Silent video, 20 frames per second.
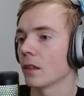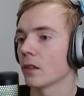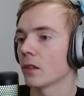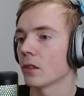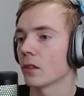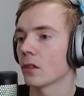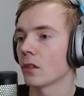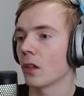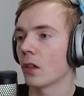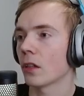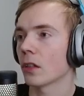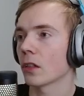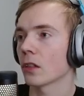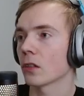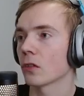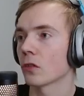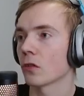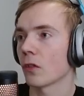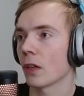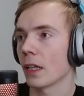Dark
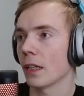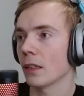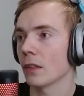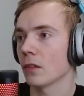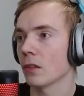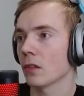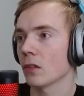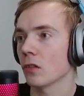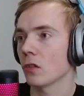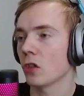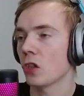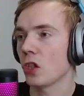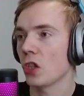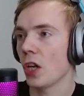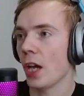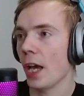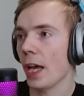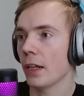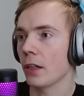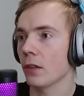Shroud
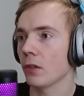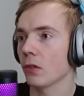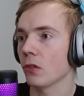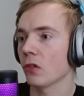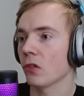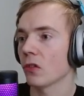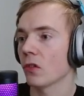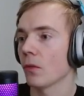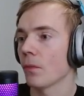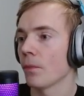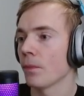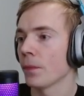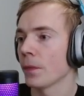Shadows.